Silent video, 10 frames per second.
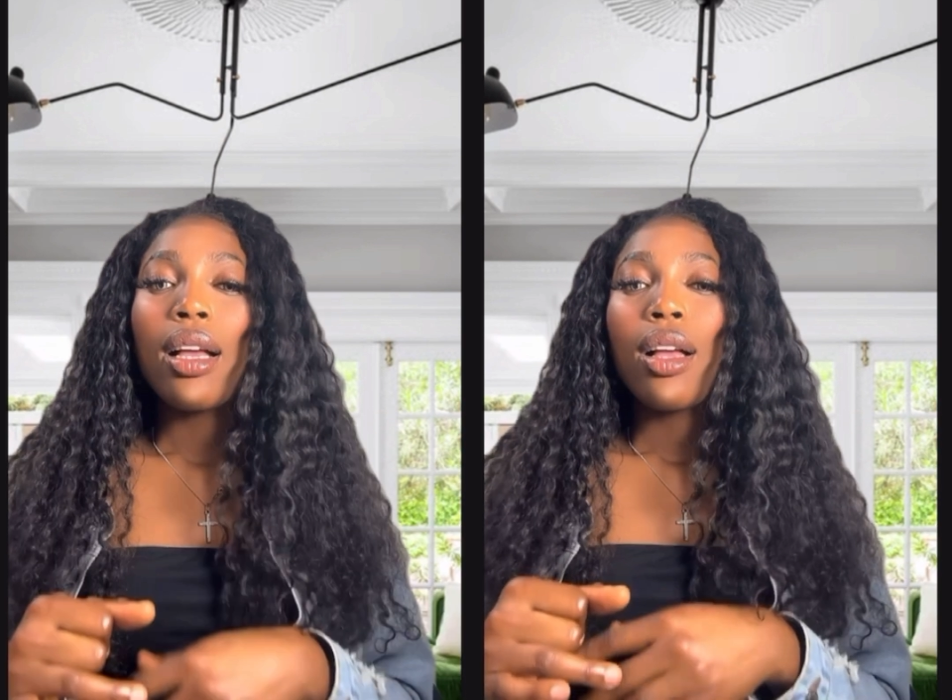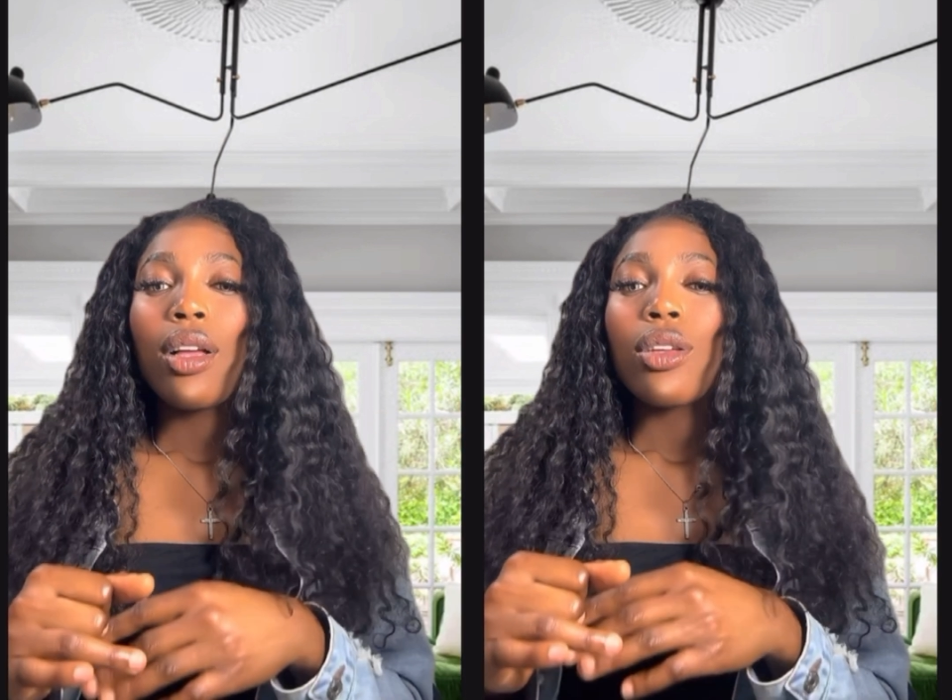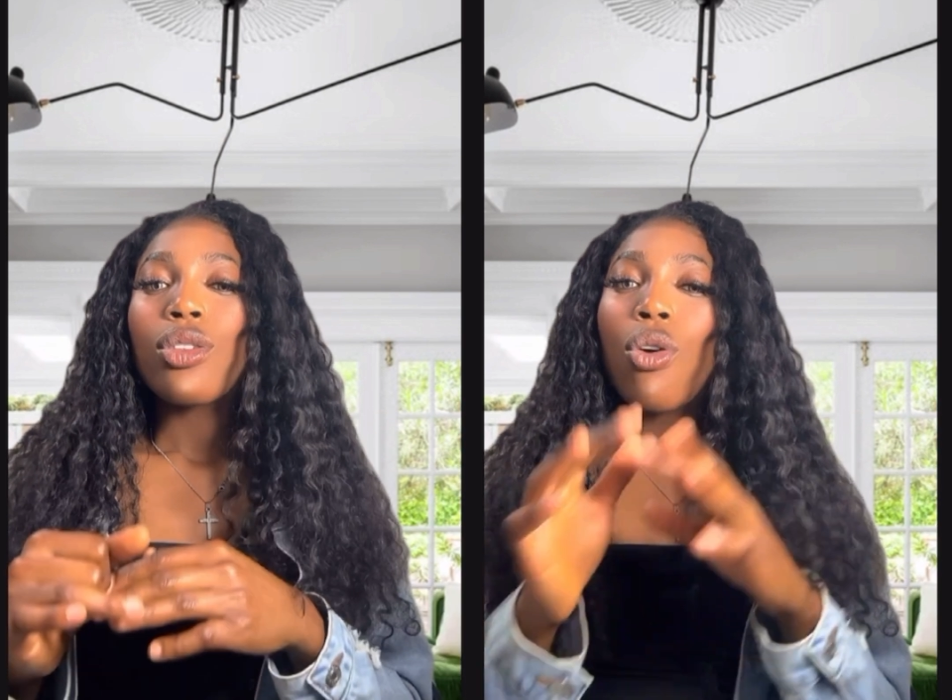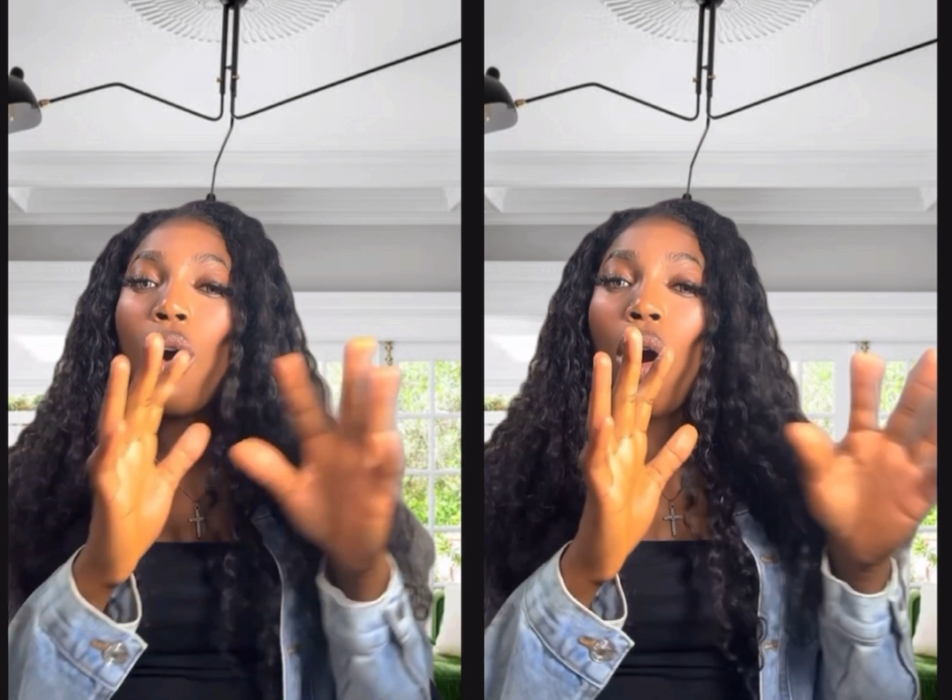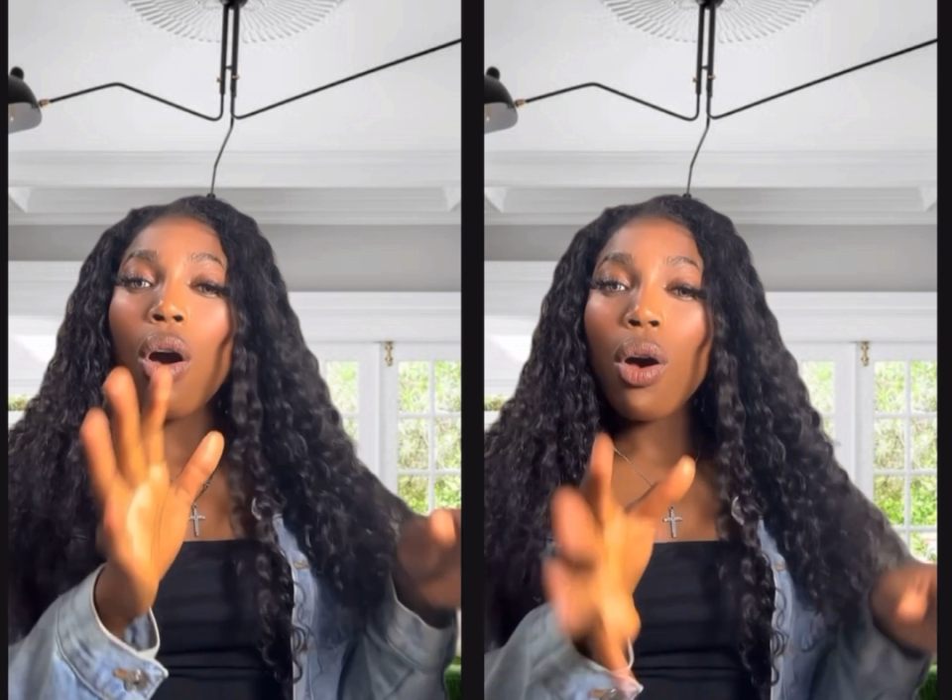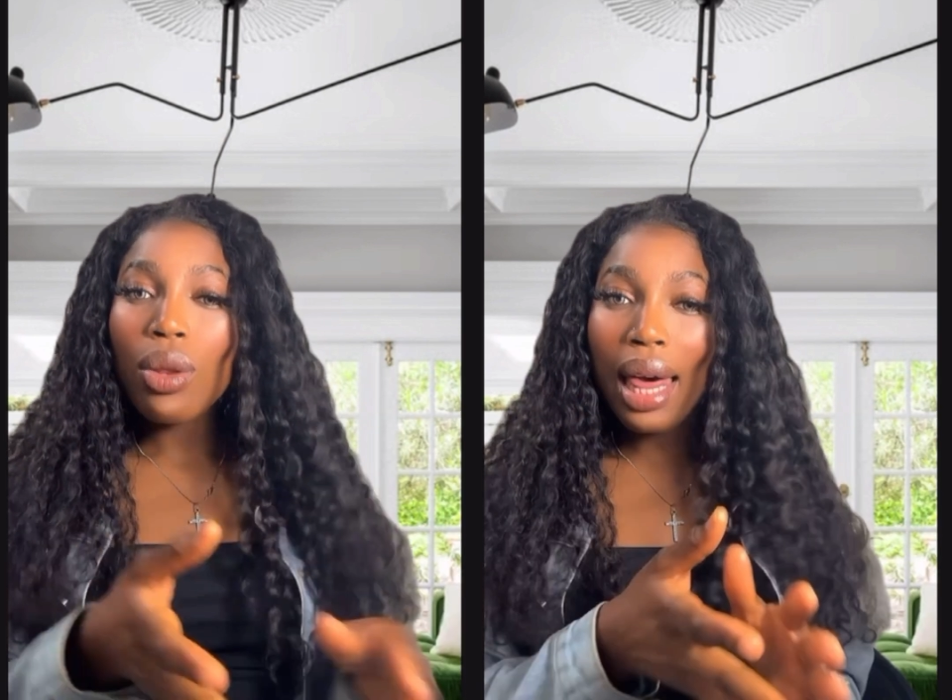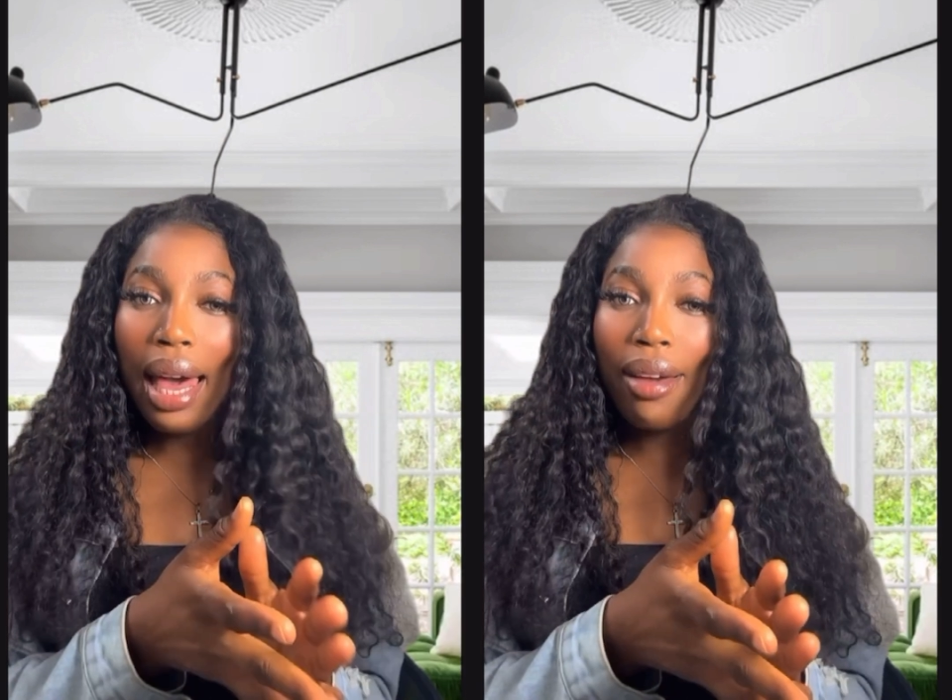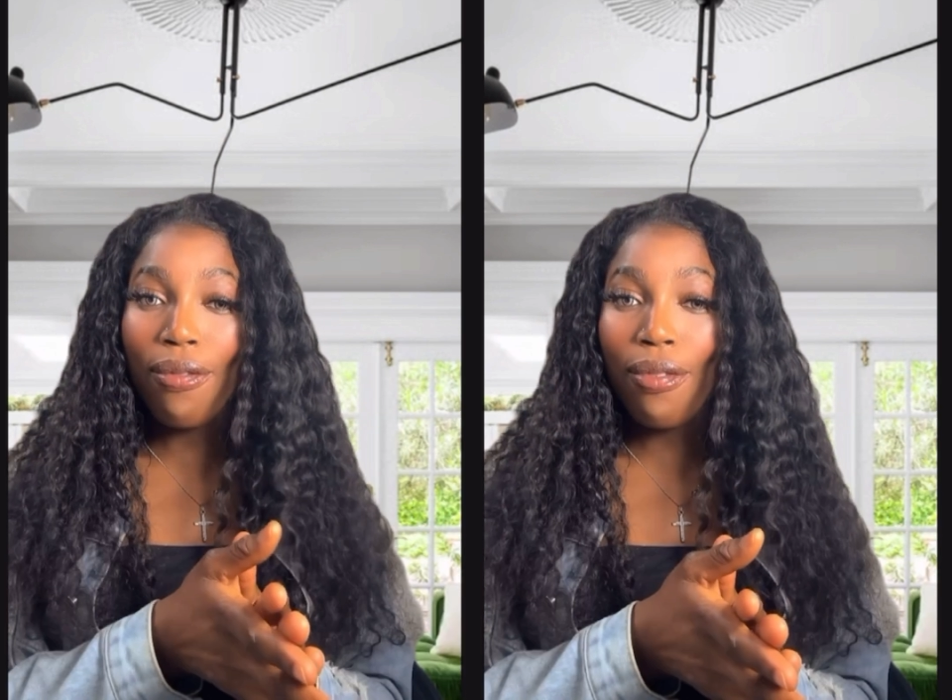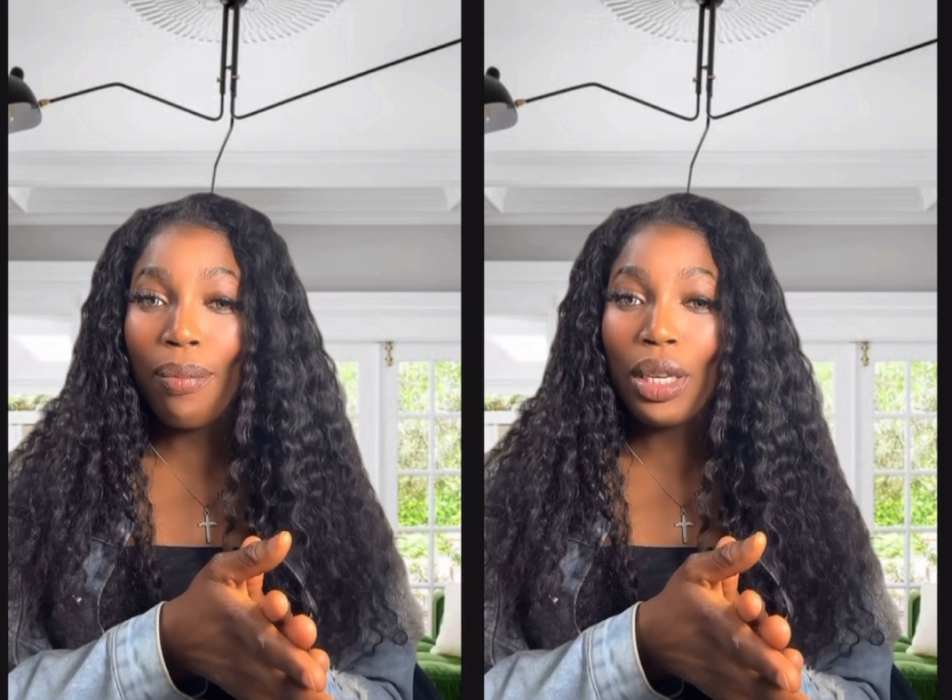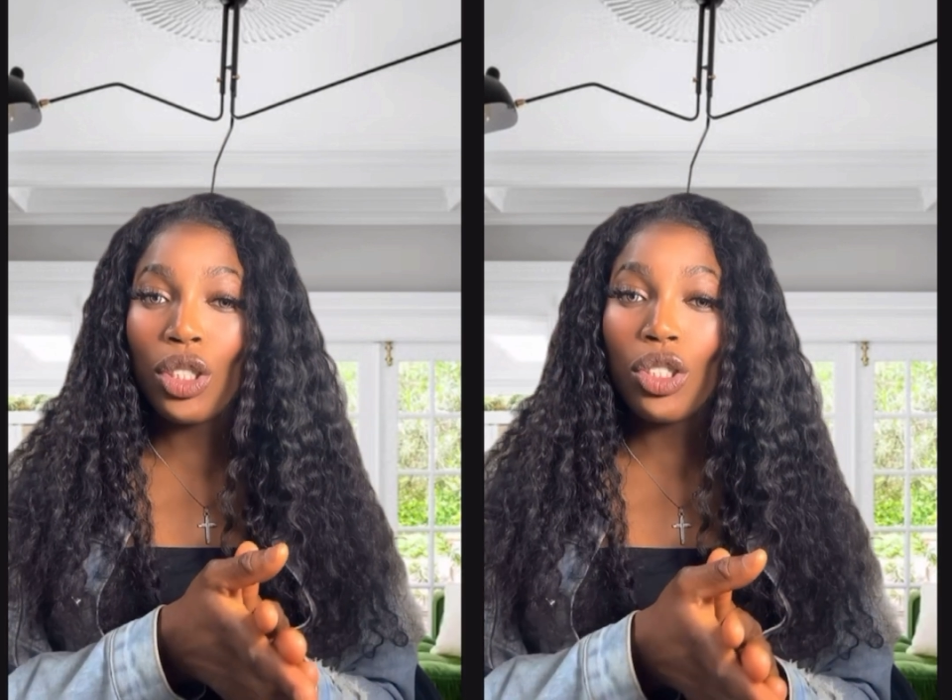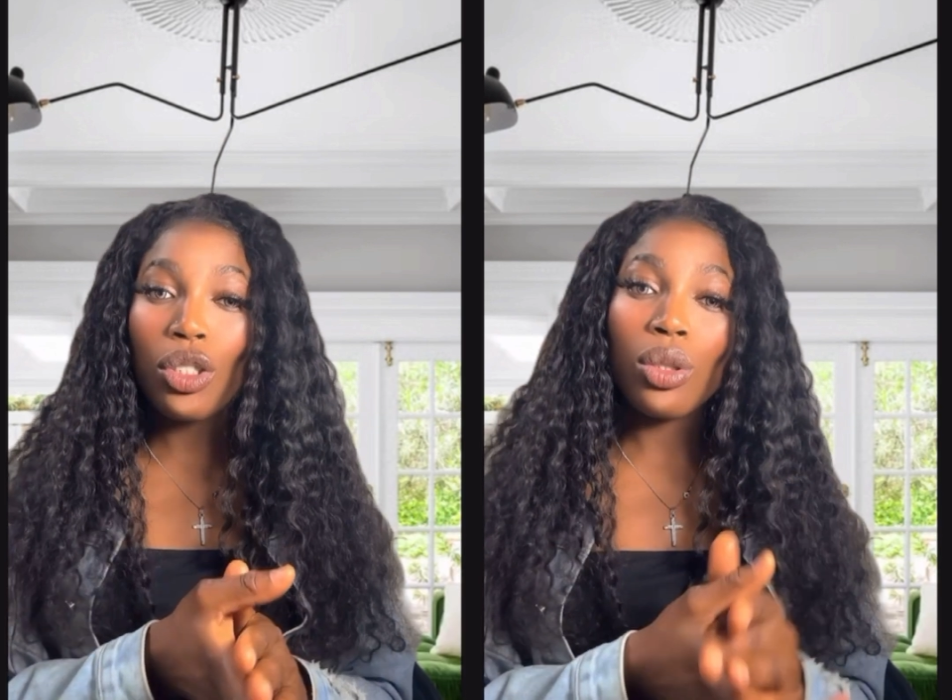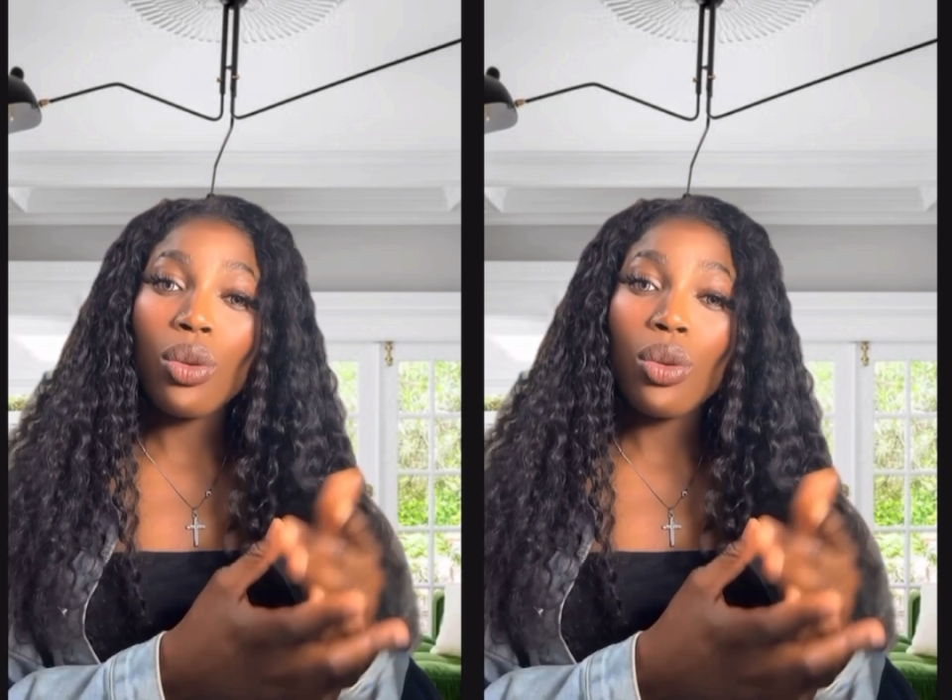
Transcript: So all that information